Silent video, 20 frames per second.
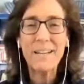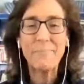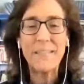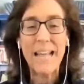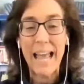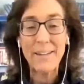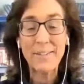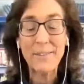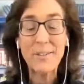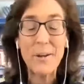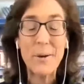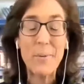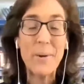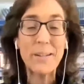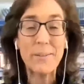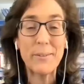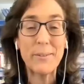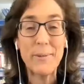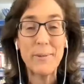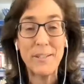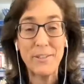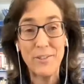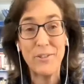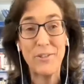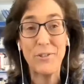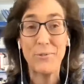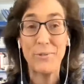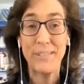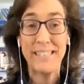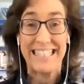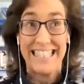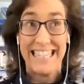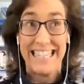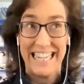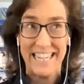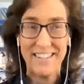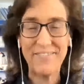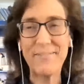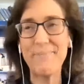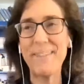I don't know what questions you
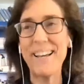received, but